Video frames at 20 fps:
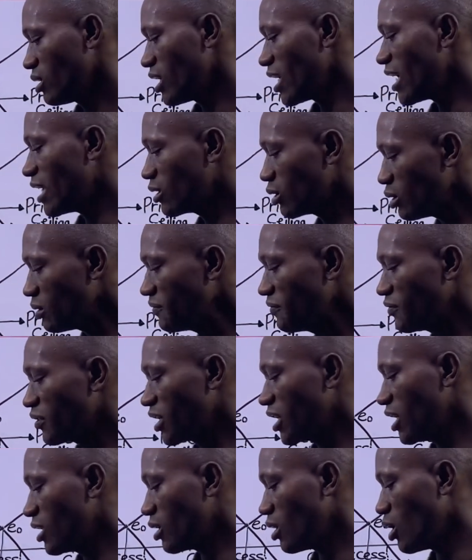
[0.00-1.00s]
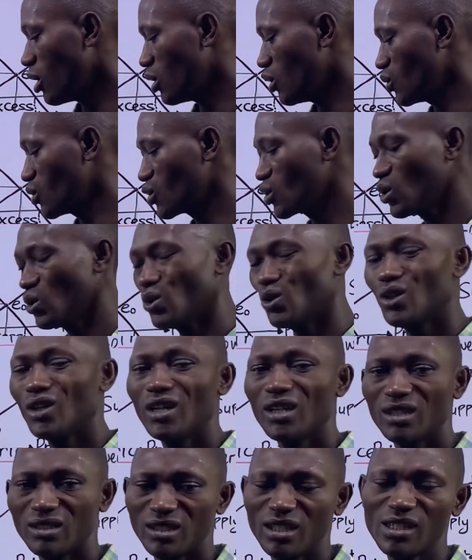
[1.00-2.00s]
And don't forget also,
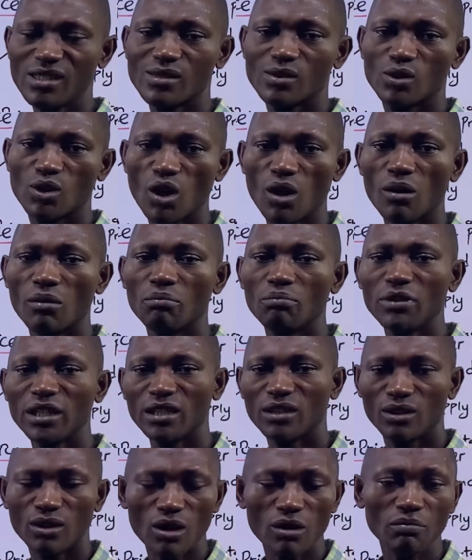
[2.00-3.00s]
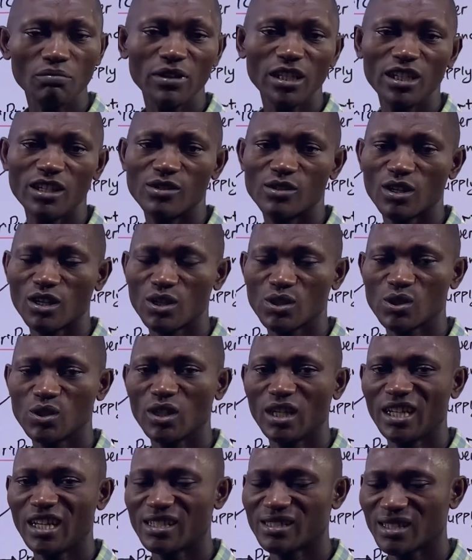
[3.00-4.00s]
this dumping. Dumping is also
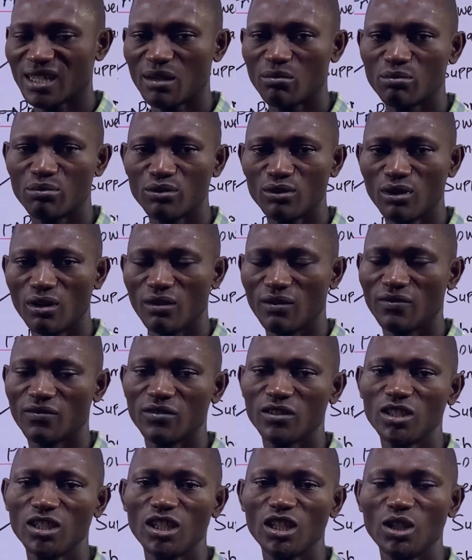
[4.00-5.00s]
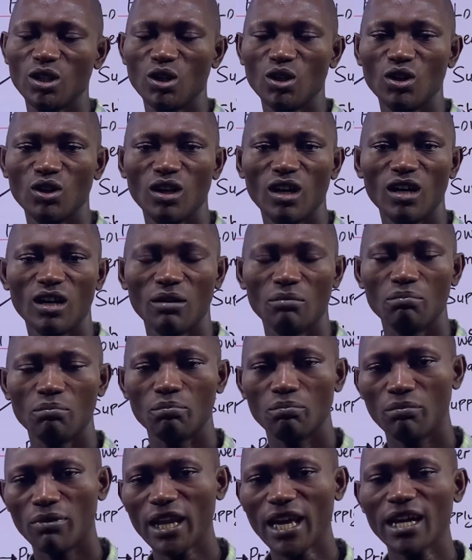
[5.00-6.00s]
an example of
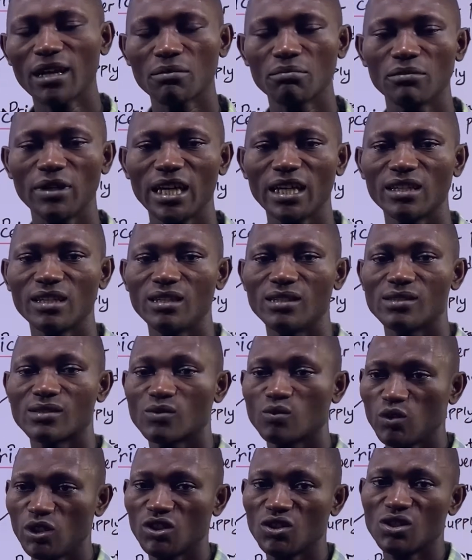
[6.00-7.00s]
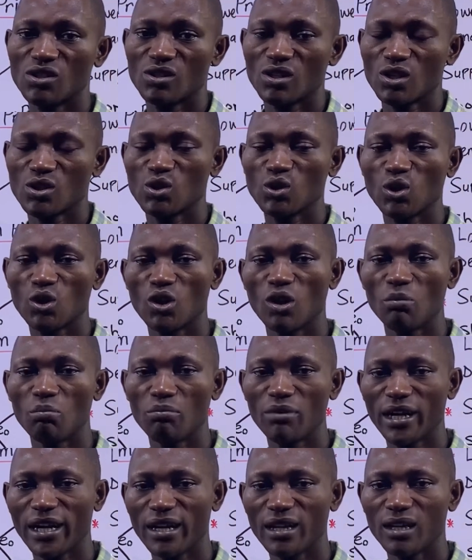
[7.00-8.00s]
black markets, which is also called
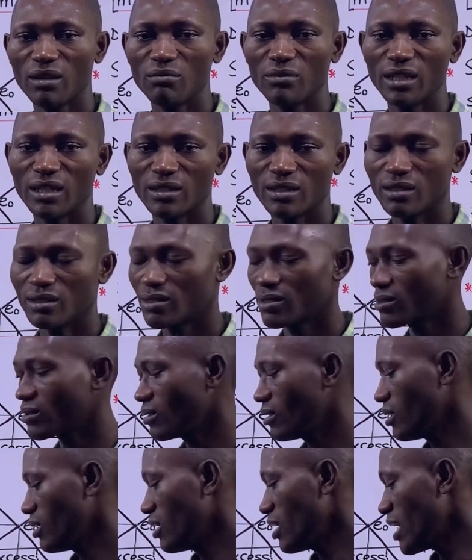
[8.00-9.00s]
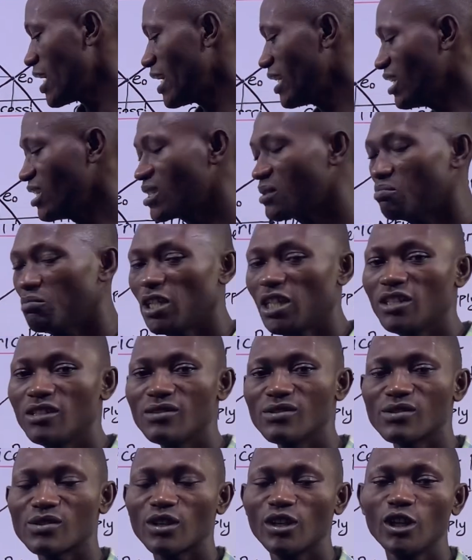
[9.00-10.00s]
parallel markets, and it
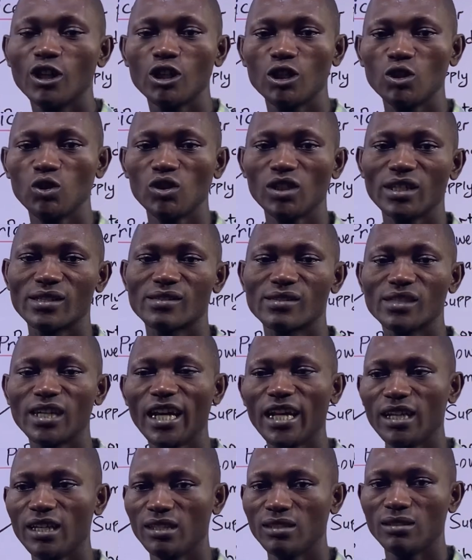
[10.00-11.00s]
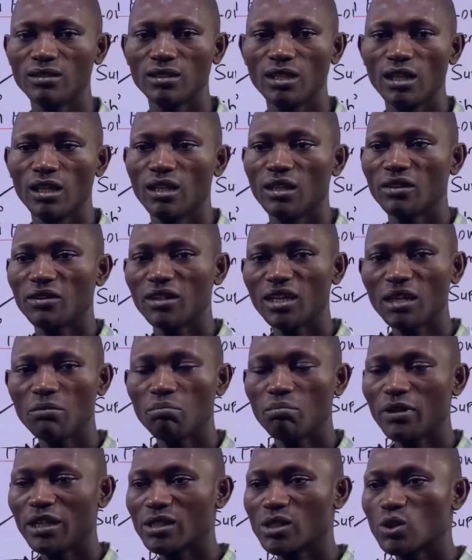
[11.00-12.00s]
means you are selling that
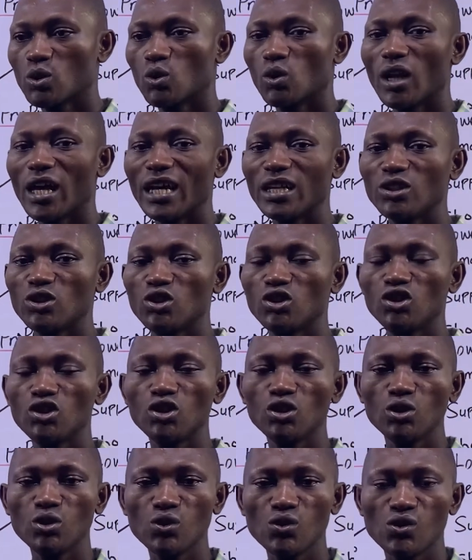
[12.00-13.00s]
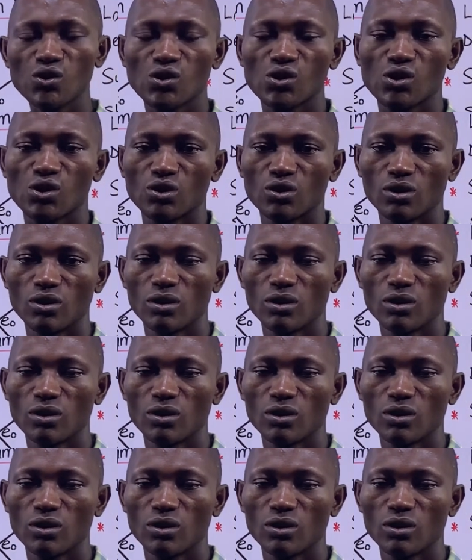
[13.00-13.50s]
particular used